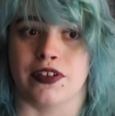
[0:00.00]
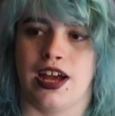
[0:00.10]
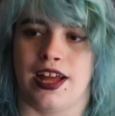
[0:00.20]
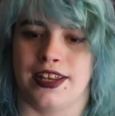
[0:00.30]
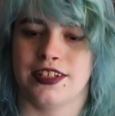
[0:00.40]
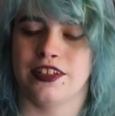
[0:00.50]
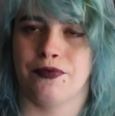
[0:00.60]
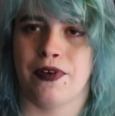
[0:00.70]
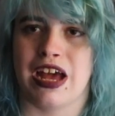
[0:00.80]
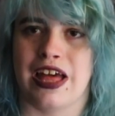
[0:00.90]
And this is
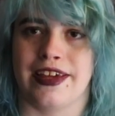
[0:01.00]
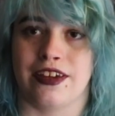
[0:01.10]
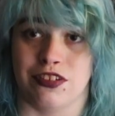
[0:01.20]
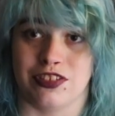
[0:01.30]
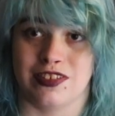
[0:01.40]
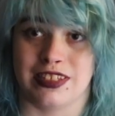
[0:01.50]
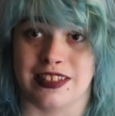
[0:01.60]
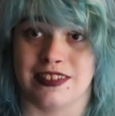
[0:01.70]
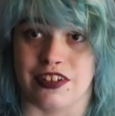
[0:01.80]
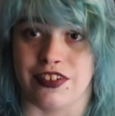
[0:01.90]
where it got to get
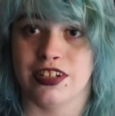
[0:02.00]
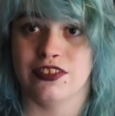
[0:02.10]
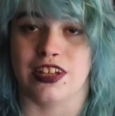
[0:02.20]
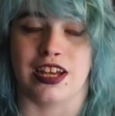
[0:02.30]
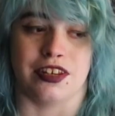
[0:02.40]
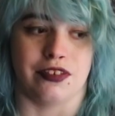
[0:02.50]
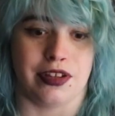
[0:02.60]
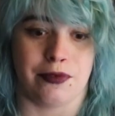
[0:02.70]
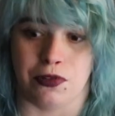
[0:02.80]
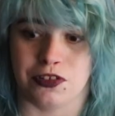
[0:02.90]
serious, and
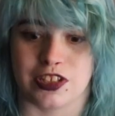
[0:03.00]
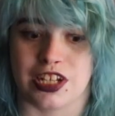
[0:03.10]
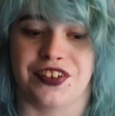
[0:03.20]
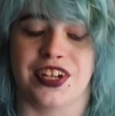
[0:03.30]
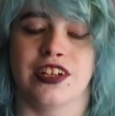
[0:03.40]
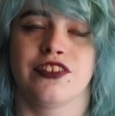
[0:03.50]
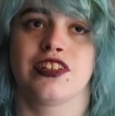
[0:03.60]
it was serious.